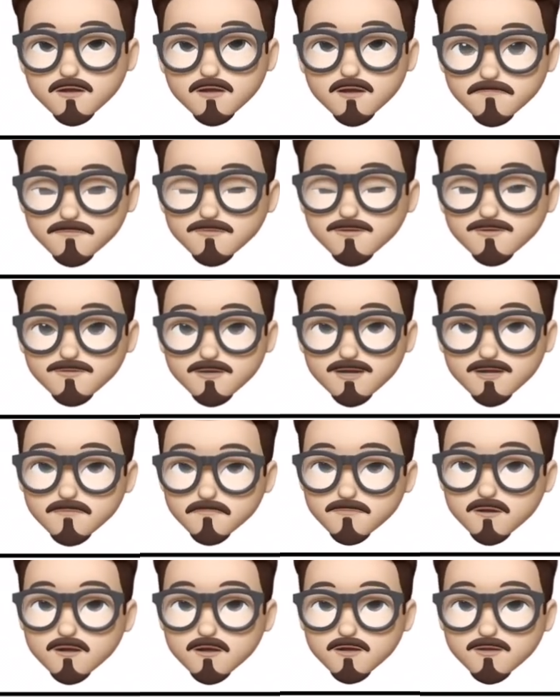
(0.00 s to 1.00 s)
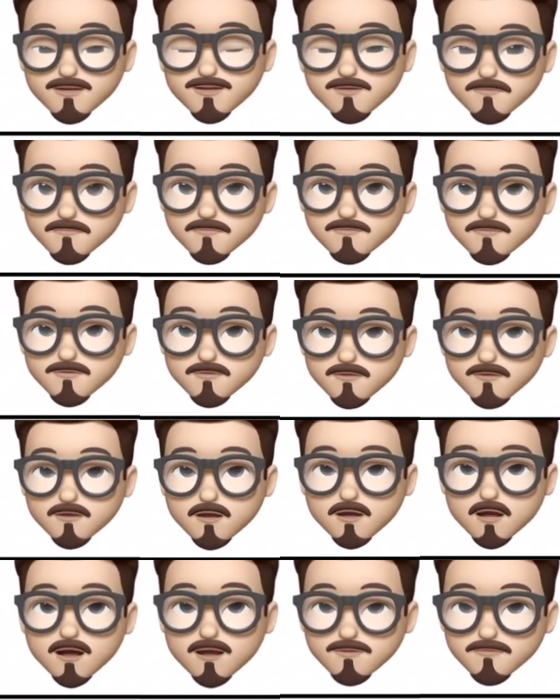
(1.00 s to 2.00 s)
about a centimeter just before
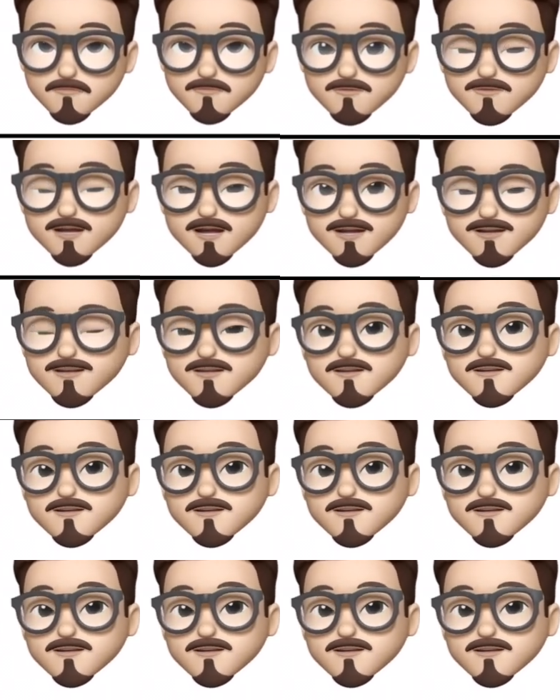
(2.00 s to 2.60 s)
the end of the right.